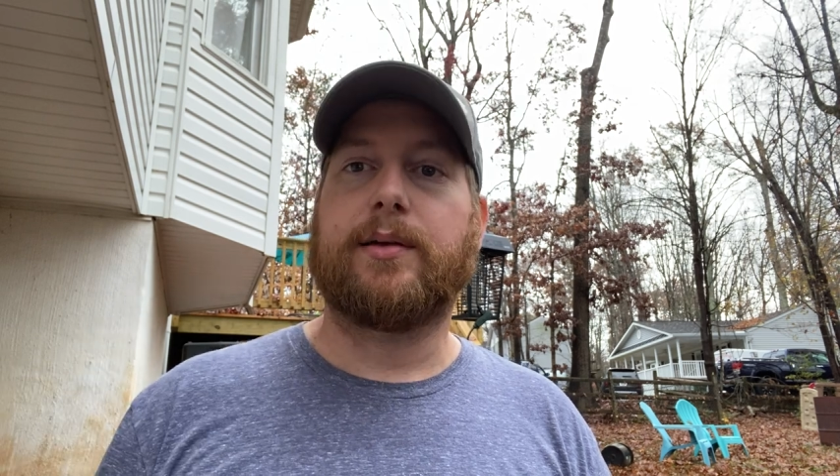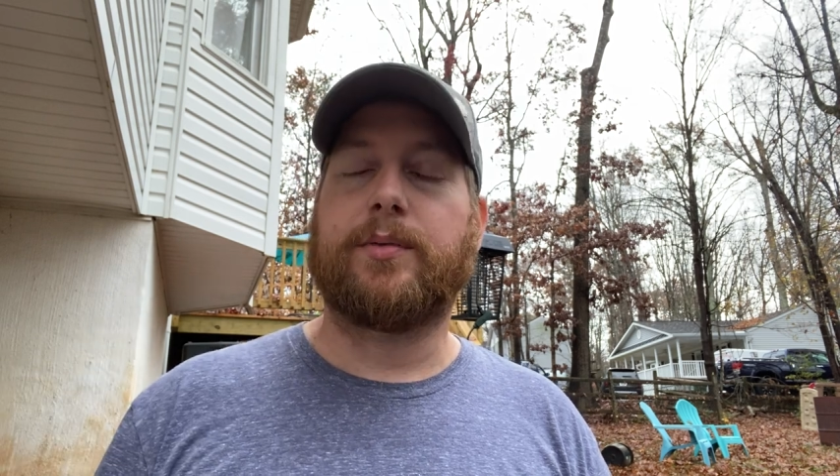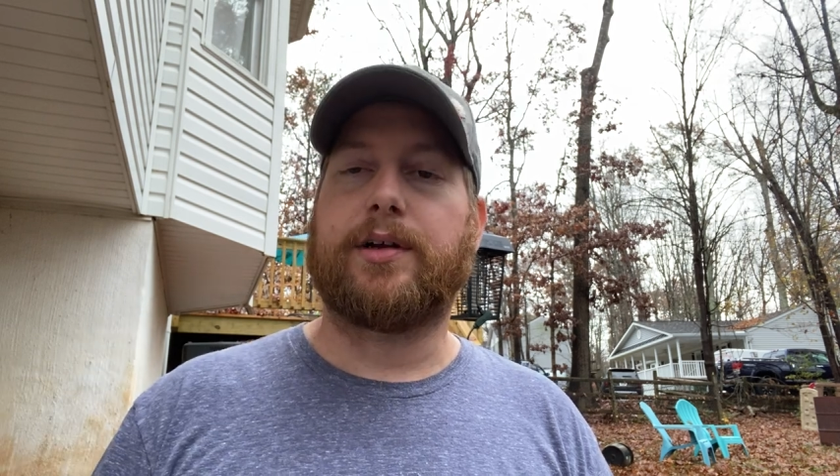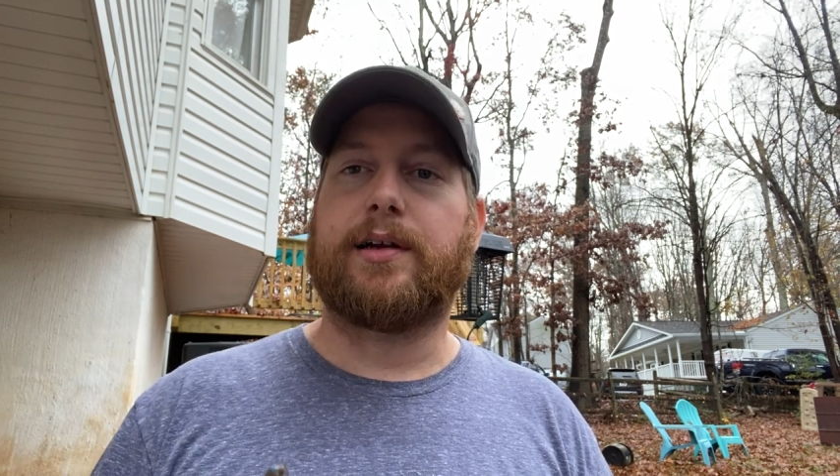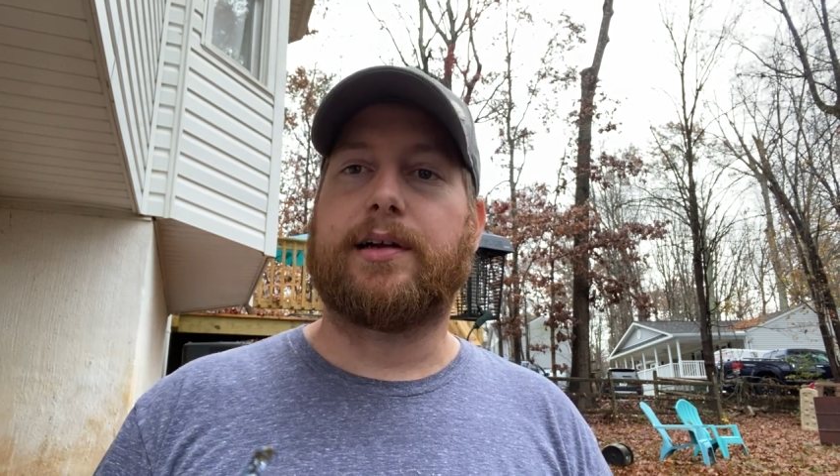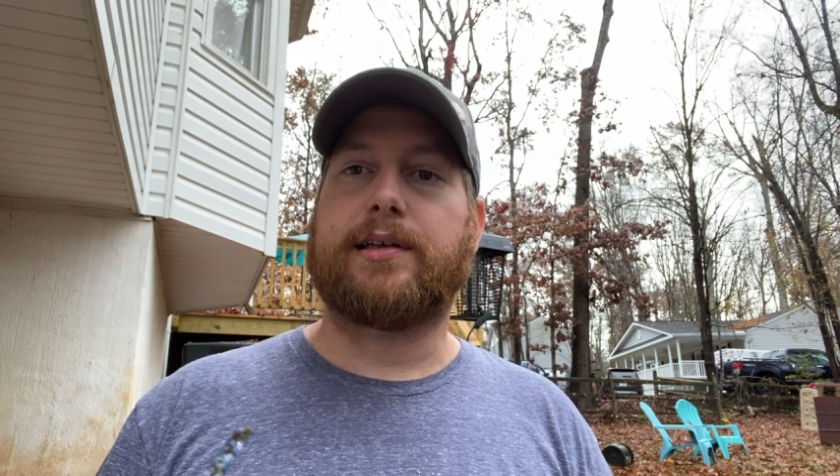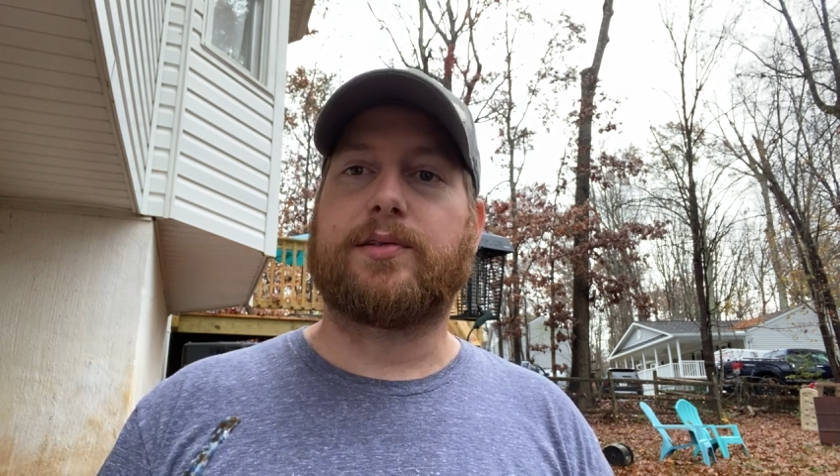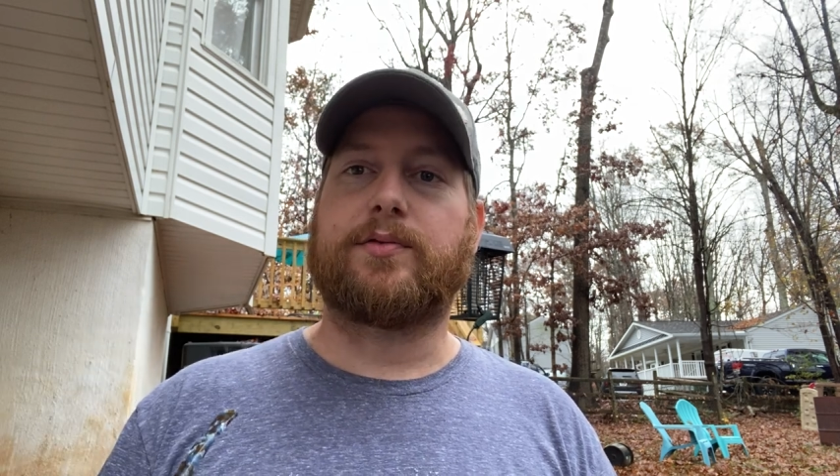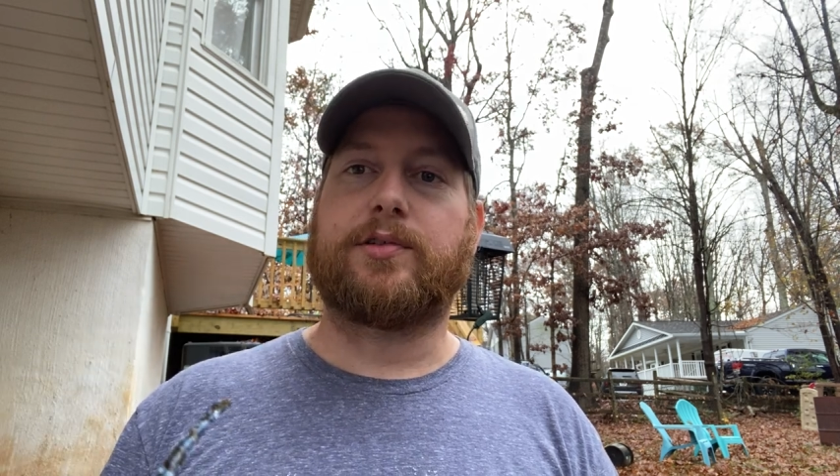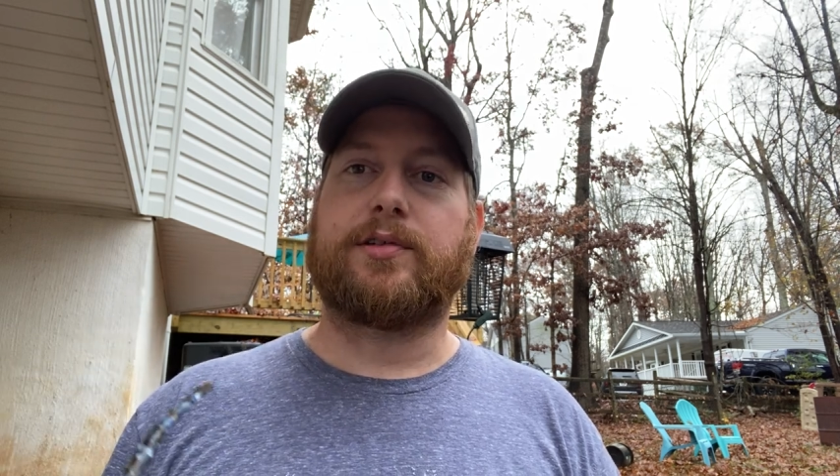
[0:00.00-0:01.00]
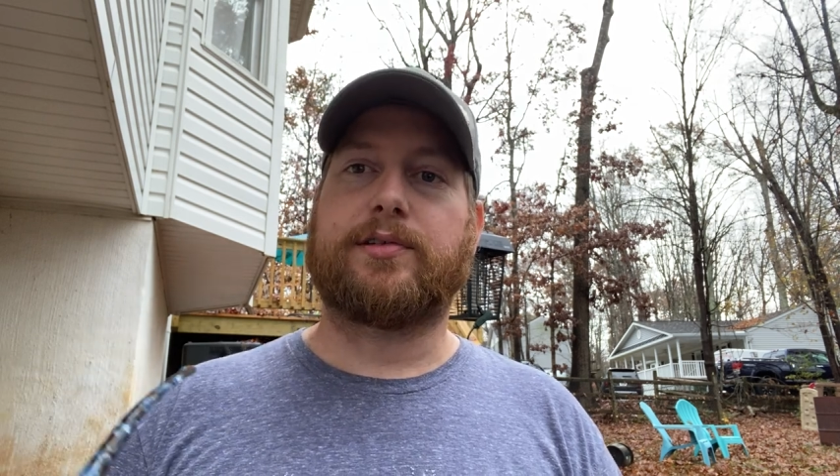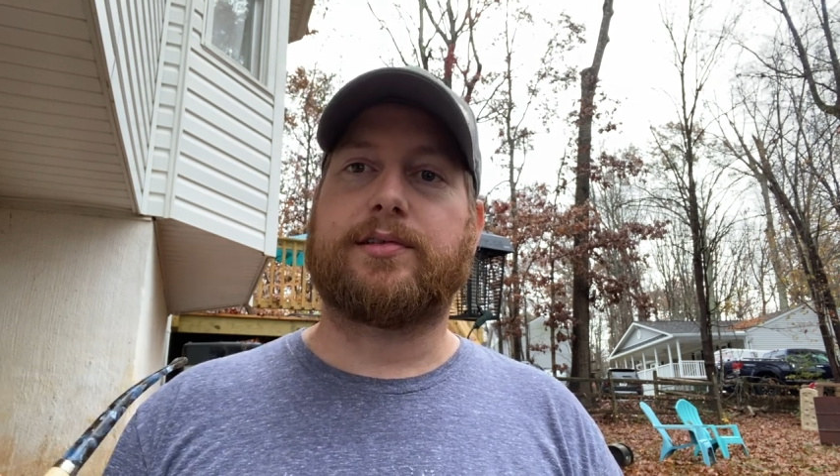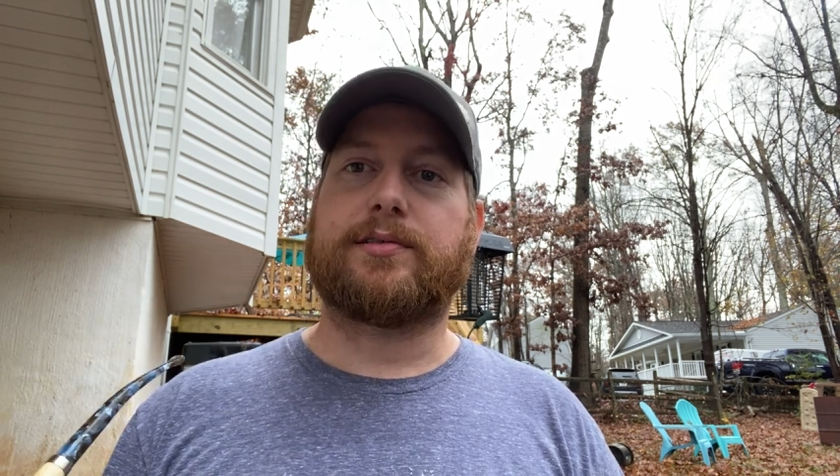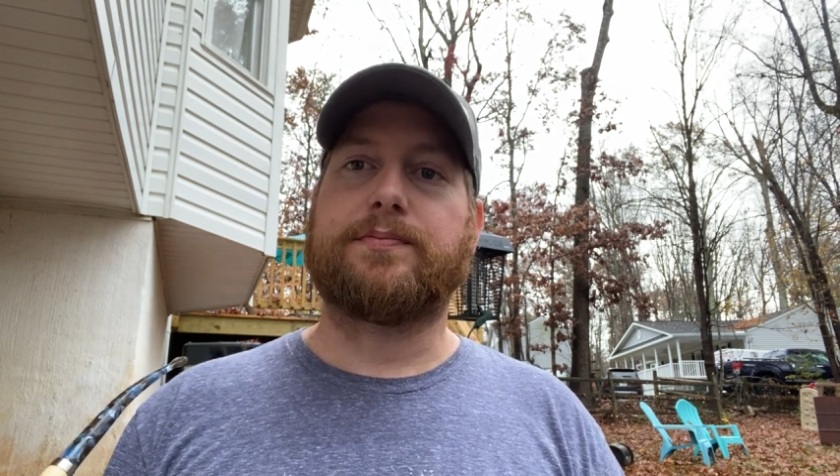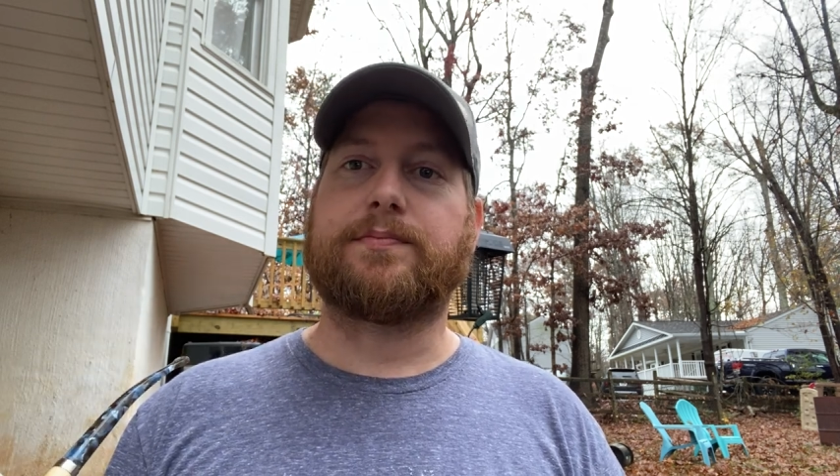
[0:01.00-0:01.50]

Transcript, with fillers: But uh, Estervol's,